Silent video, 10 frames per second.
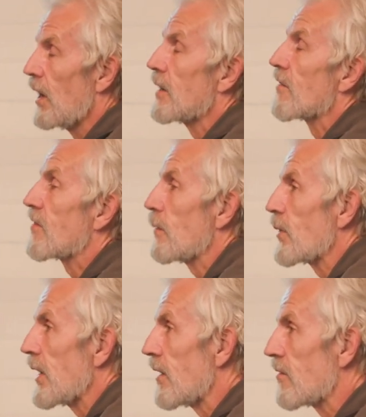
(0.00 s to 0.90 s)
And a
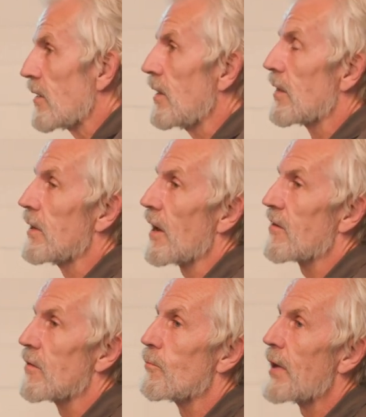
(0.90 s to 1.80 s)
stabilized
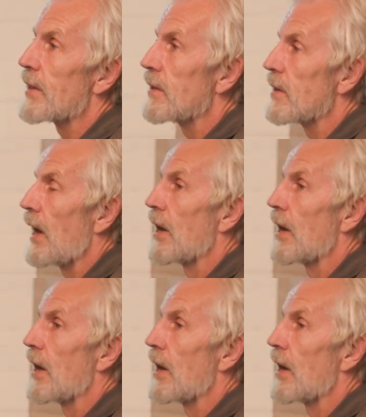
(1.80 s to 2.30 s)
interaction pattern